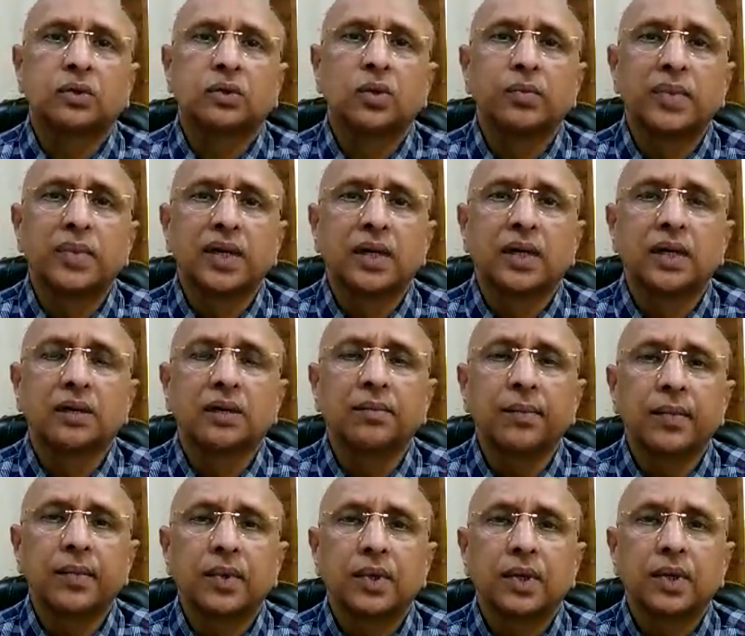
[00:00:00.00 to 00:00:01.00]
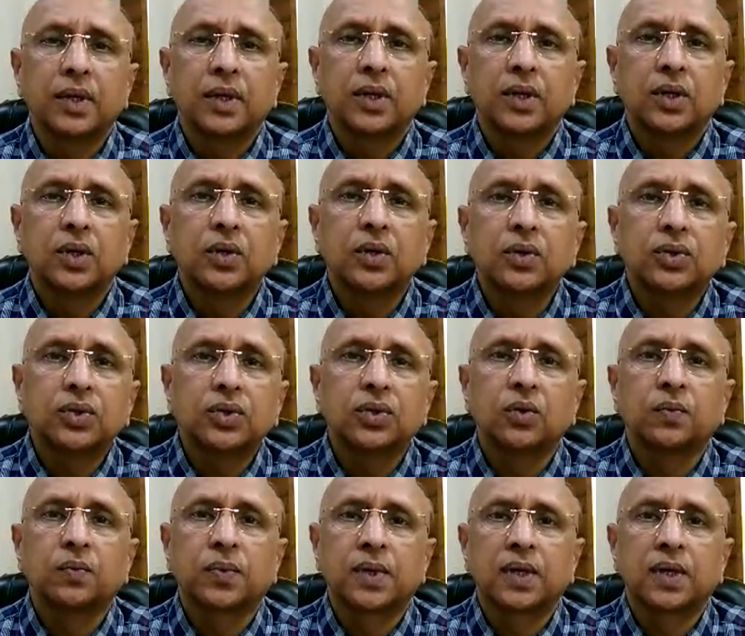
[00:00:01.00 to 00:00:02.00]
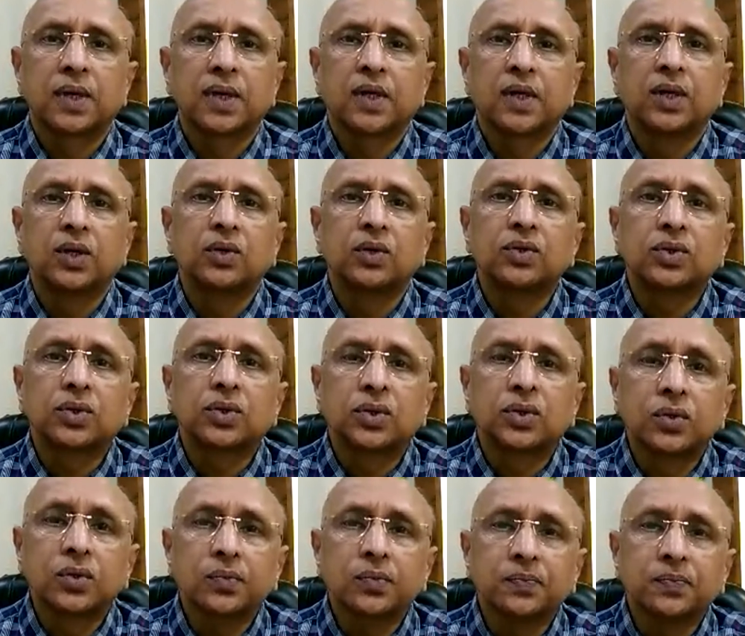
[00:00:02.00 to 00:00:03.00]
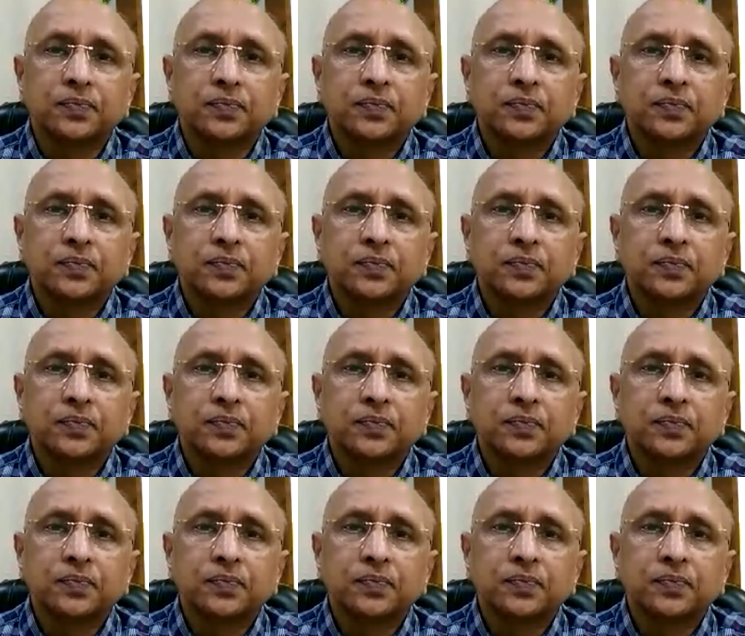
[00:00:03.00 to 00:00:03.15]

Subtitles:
to meet him, he used to pray, he used to